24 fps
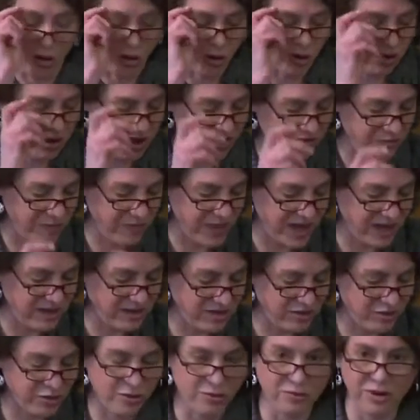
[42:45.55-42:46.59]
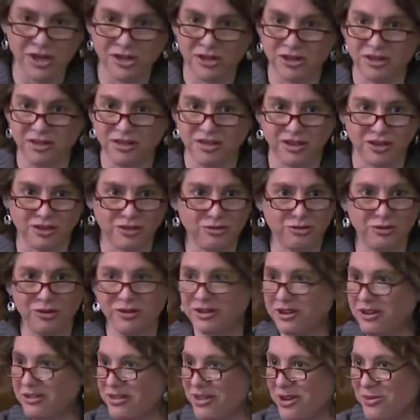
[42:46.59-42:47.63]
all have paced your questions
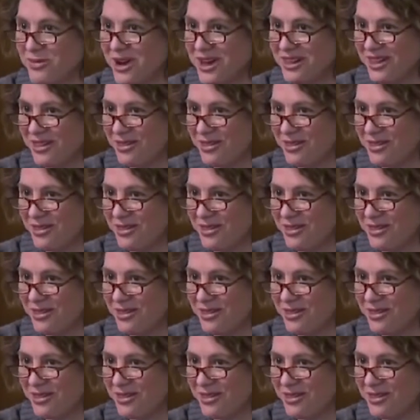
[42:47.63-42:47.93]
extraordinarily well.